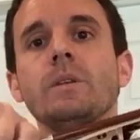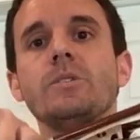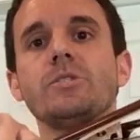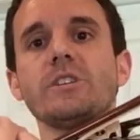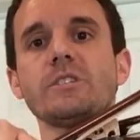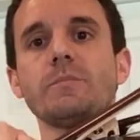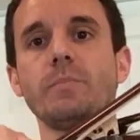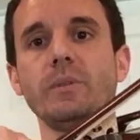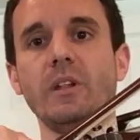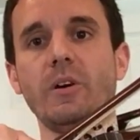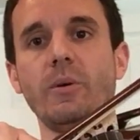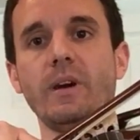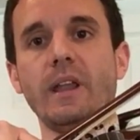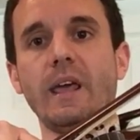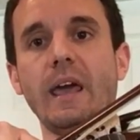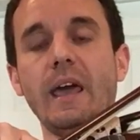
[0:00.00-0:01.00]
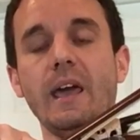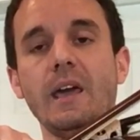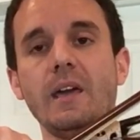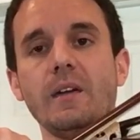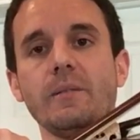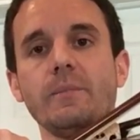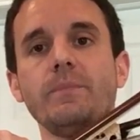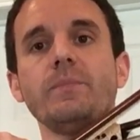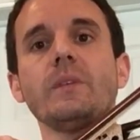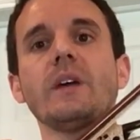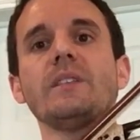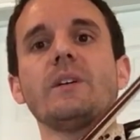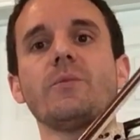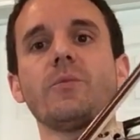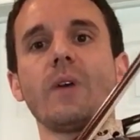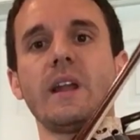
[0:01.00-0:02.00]
just below on A,
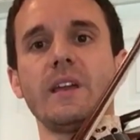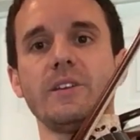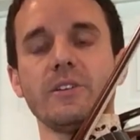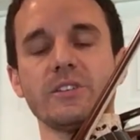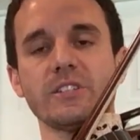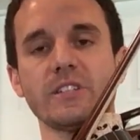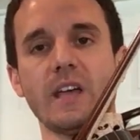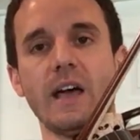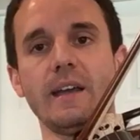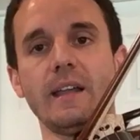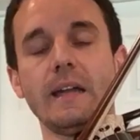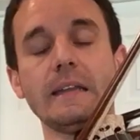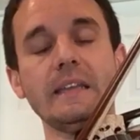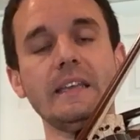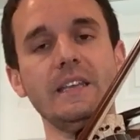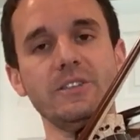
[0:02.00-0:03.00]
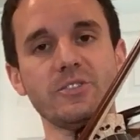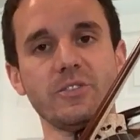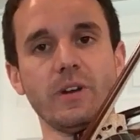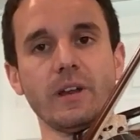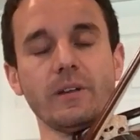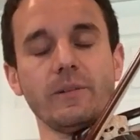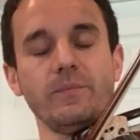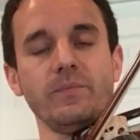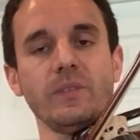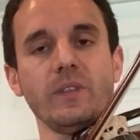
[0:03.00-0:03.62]
and then right at your side on E string.